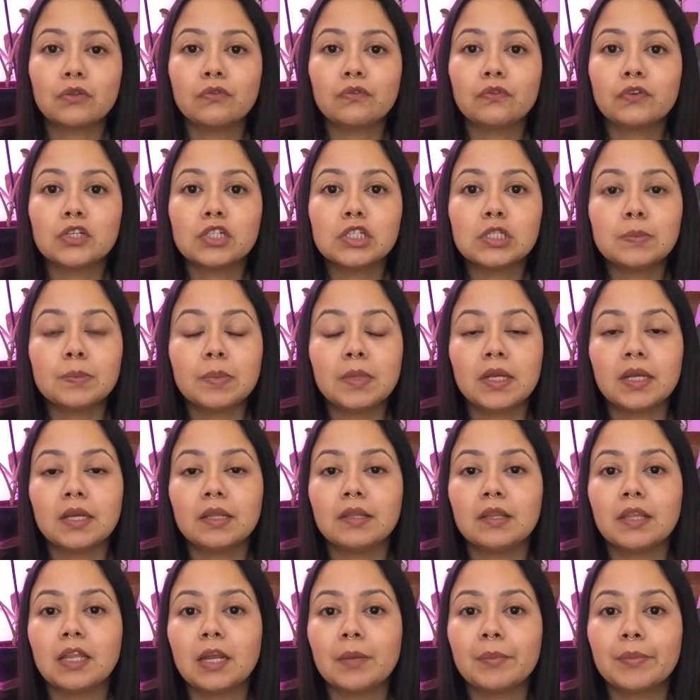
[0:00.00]
first
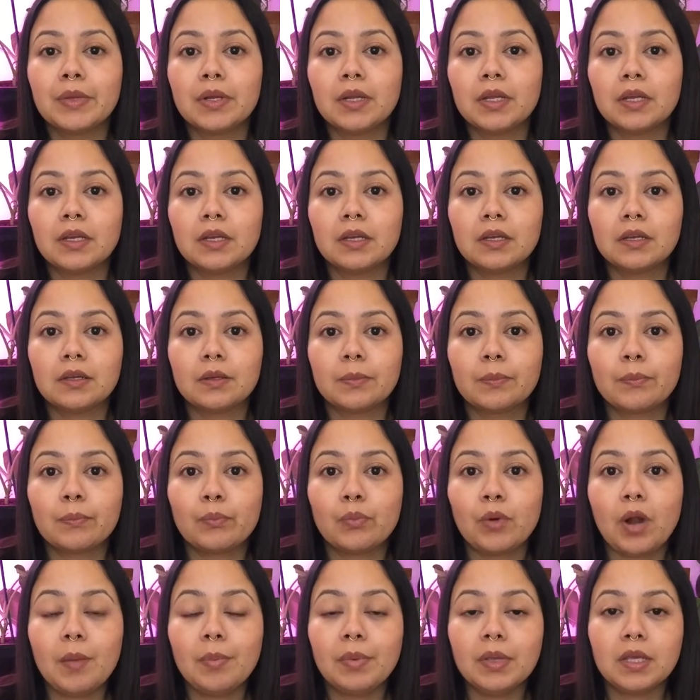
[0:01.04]
plant that I'm going to
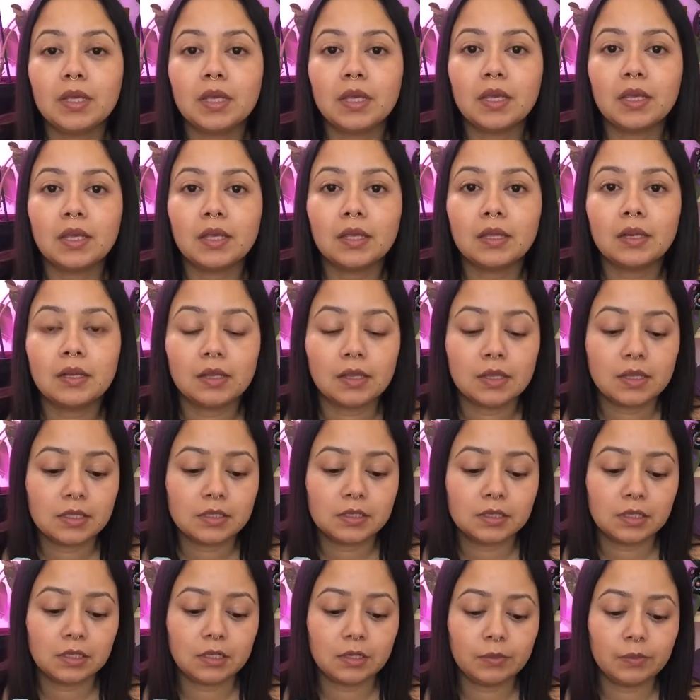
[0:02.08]
propagate
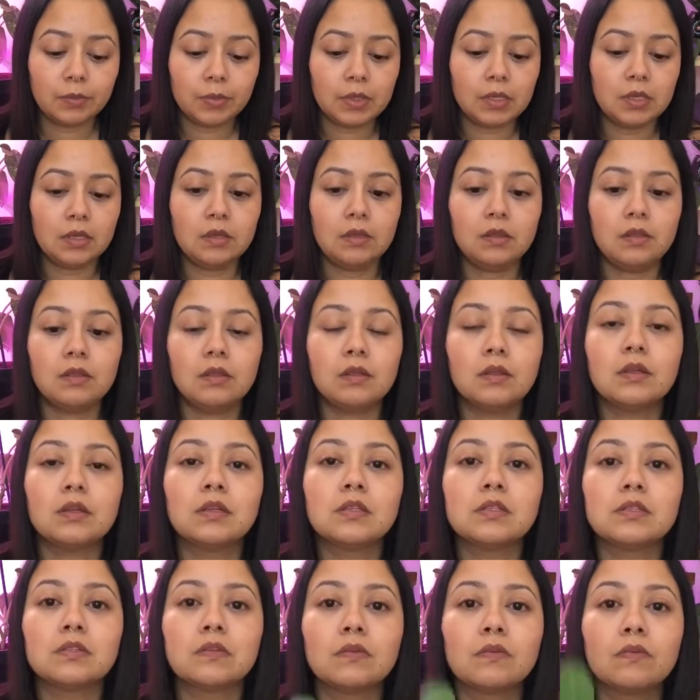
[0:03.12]
is going to be
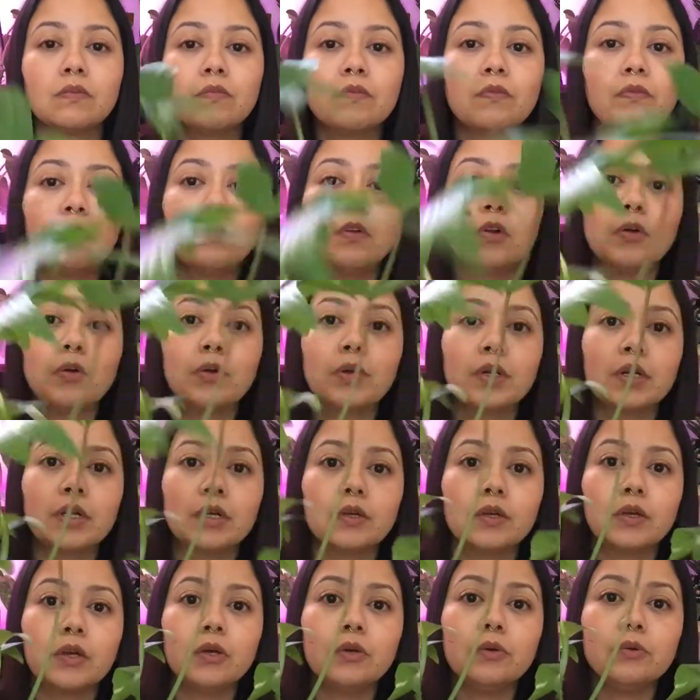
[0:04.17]
this Florida
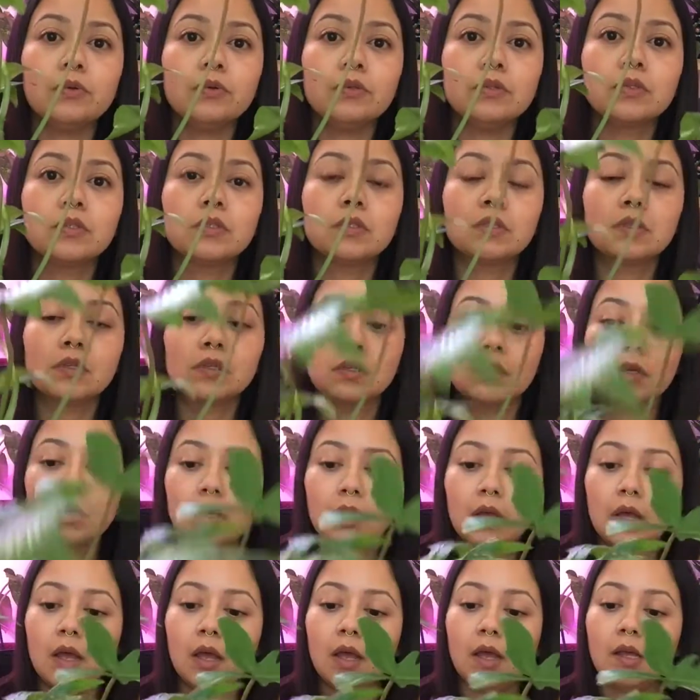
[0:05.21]
ghost.
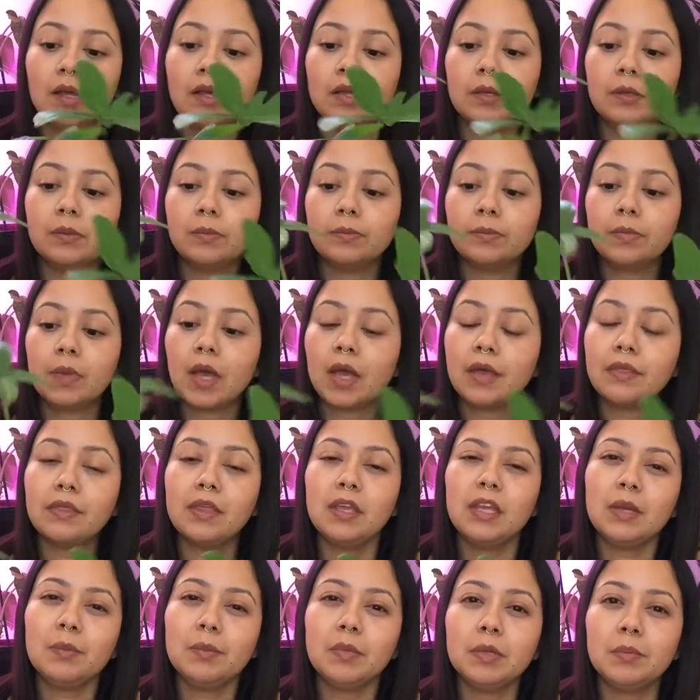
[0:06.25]
I
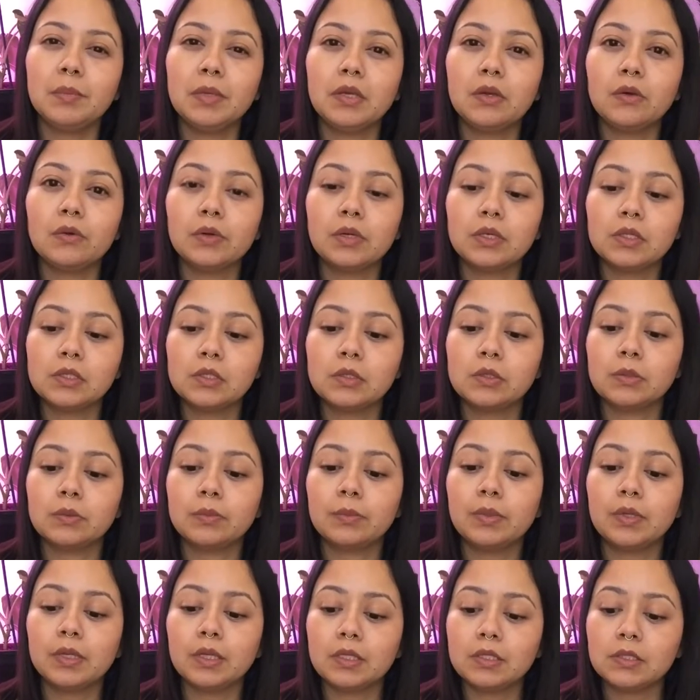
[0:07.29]
think I'm going to be going to a
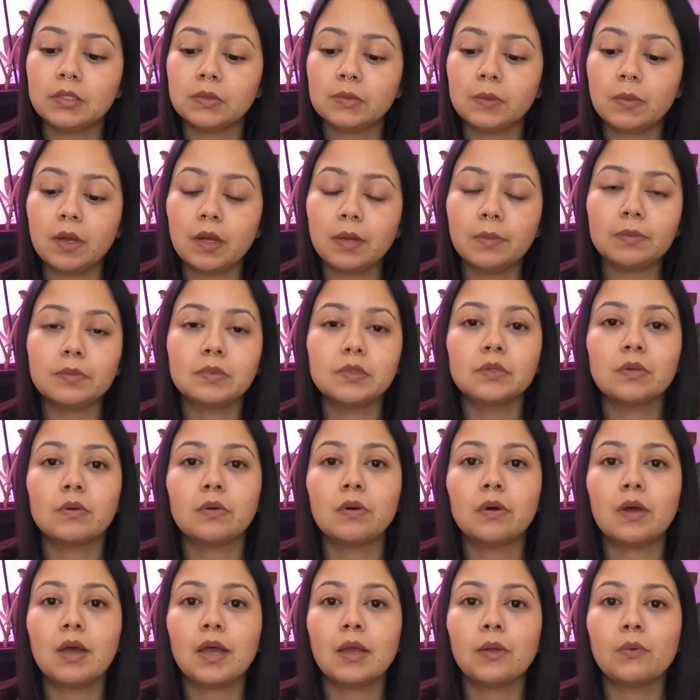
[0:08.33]
plant swap, so
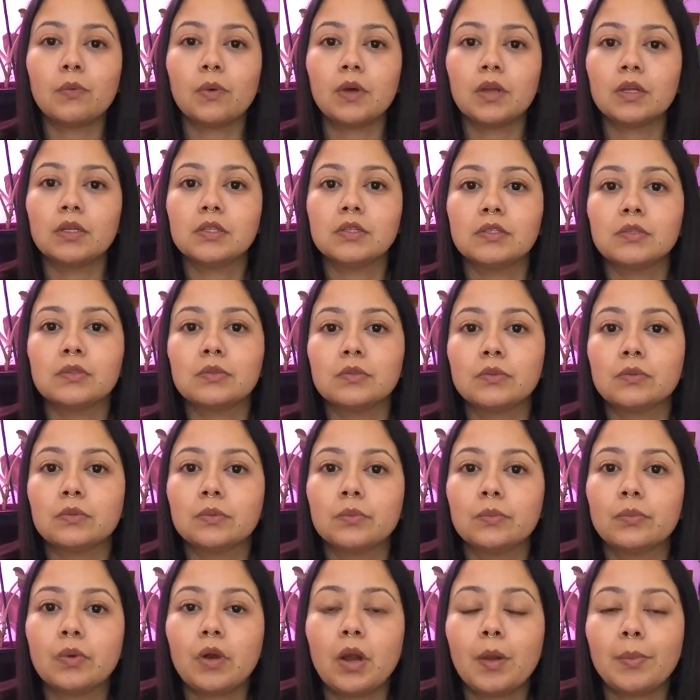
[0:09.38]
I wanted to
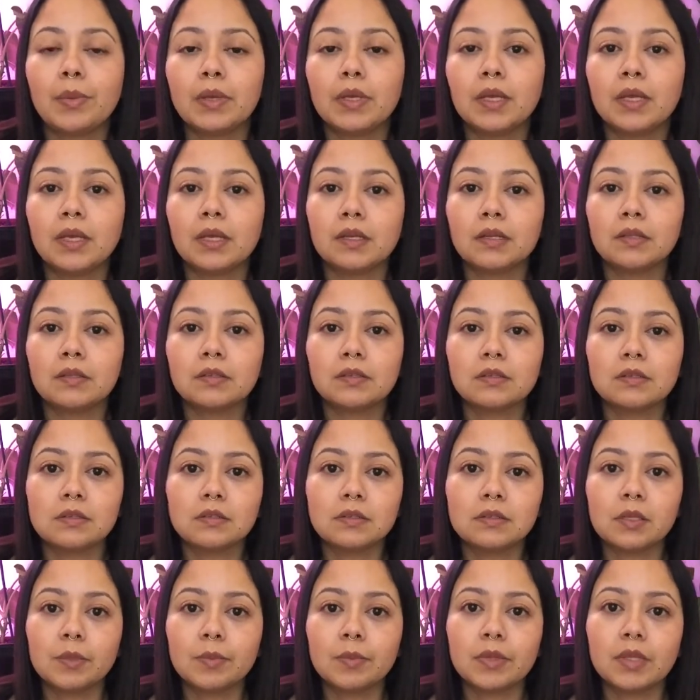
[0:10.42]
propagate
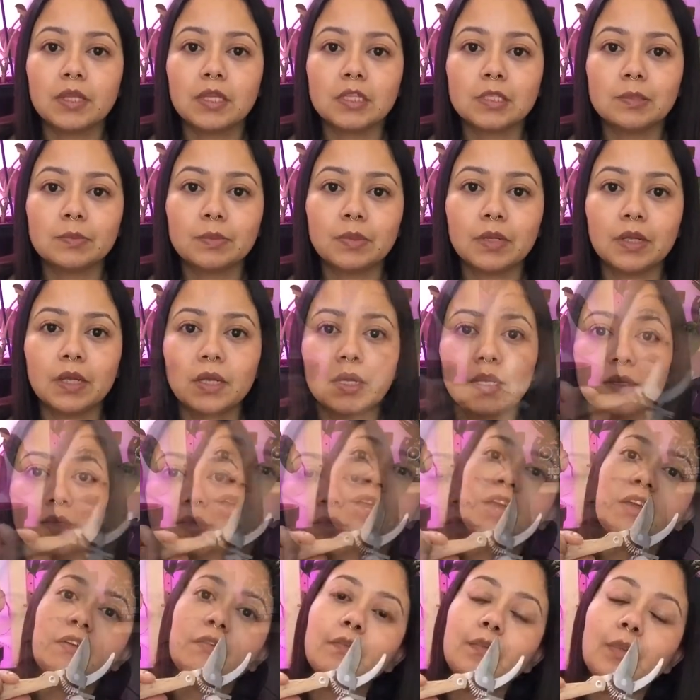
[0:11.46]
some of these plants. So I
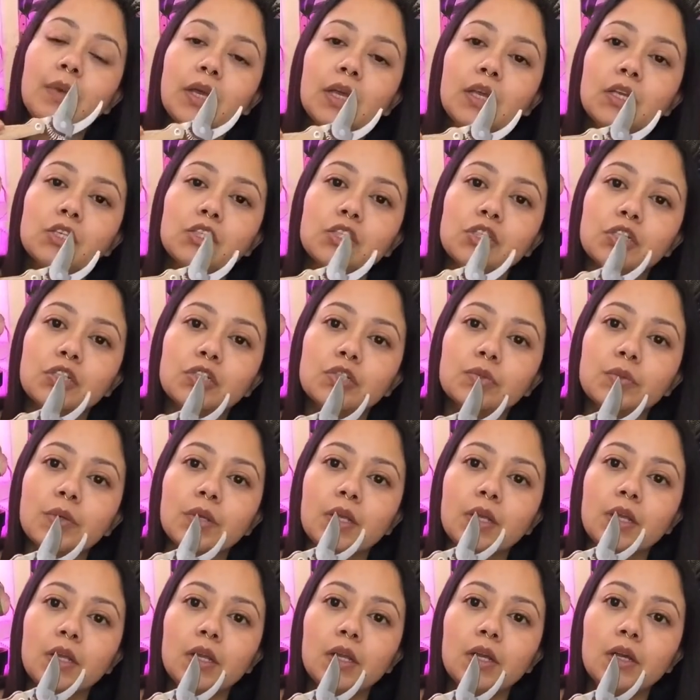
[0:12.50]
have my shears
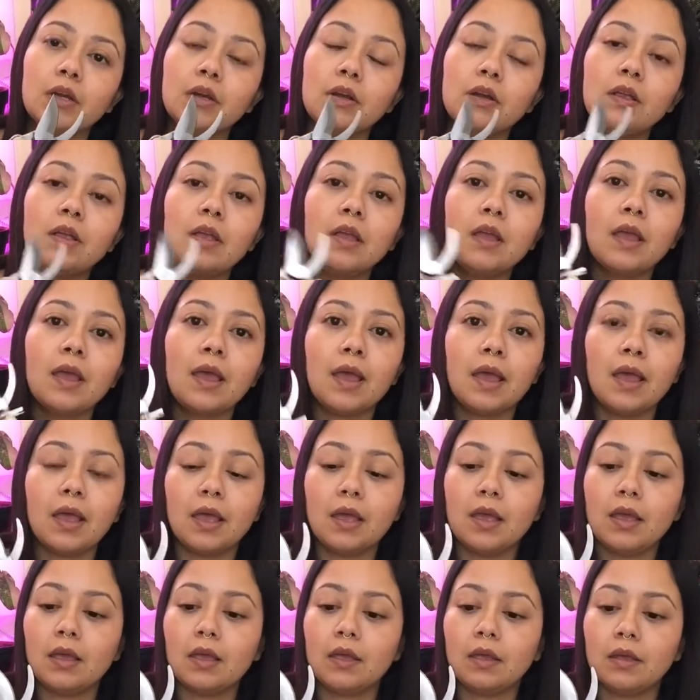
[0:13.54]
right here.
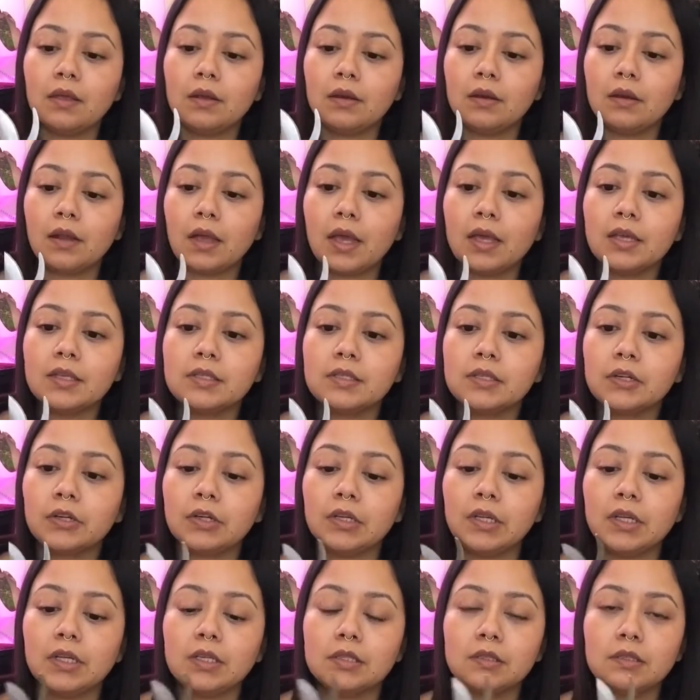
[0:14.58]
And I
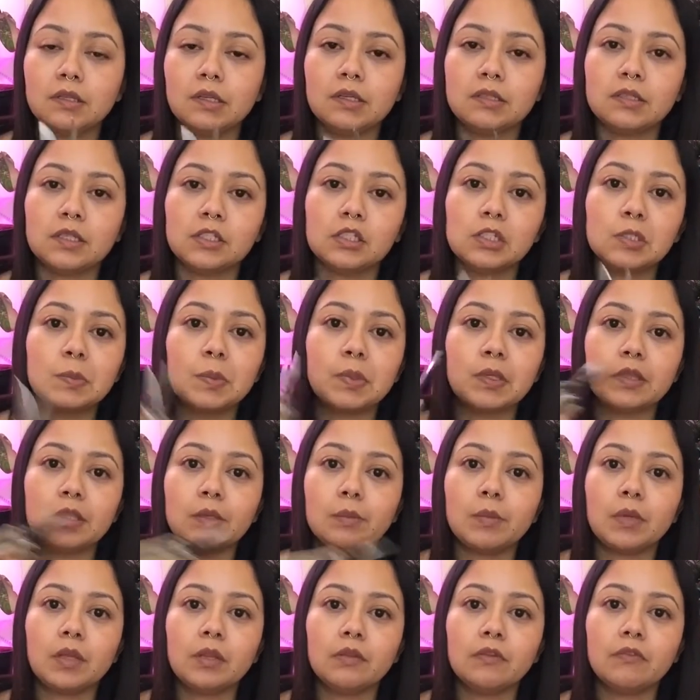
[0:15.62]
sterilize these. I just put
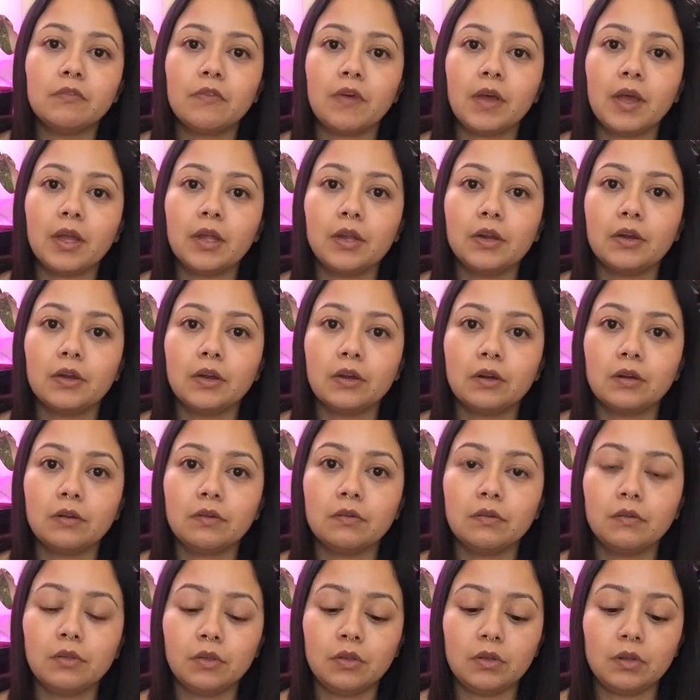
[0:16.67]
them on the fire.
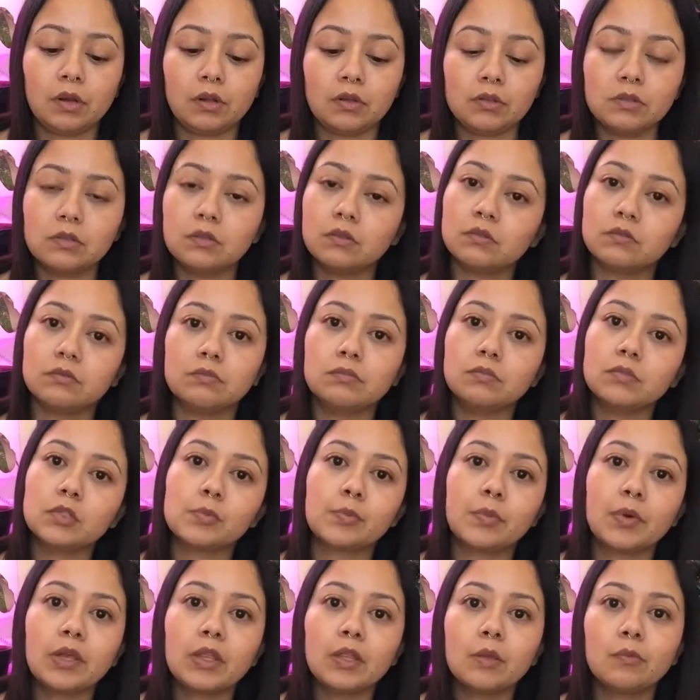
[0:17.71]
You could also
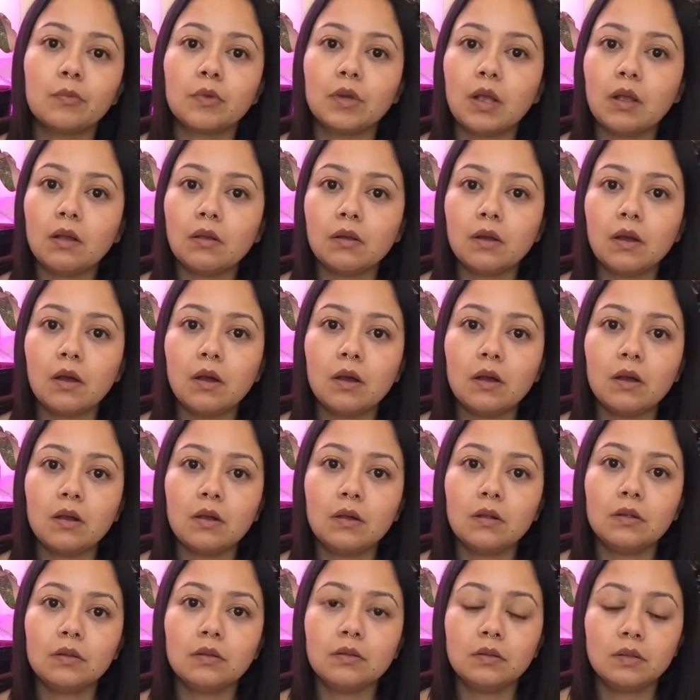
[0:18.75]
spray them with
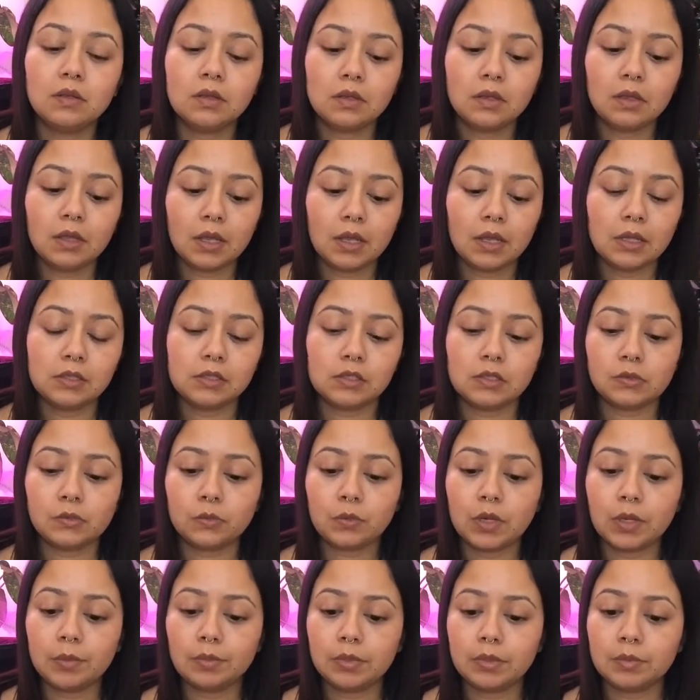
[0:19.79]
alcohol and just
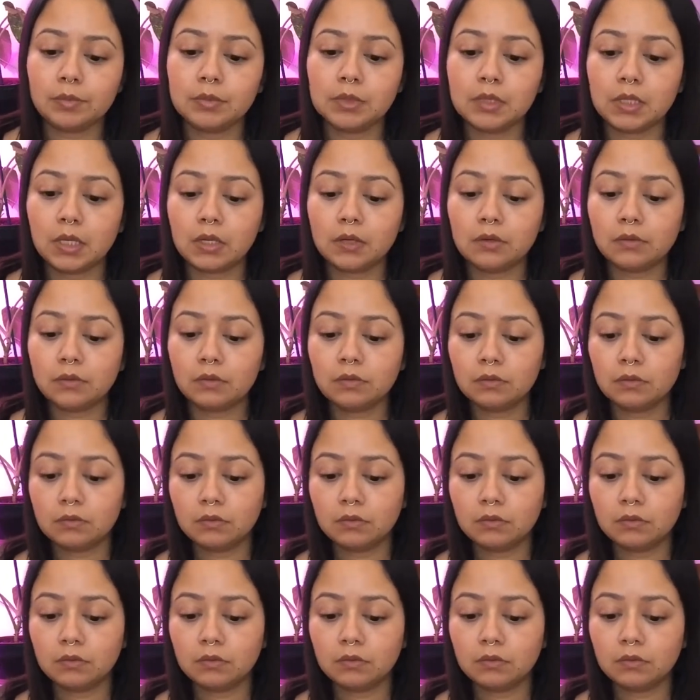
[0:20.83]
wipe them down.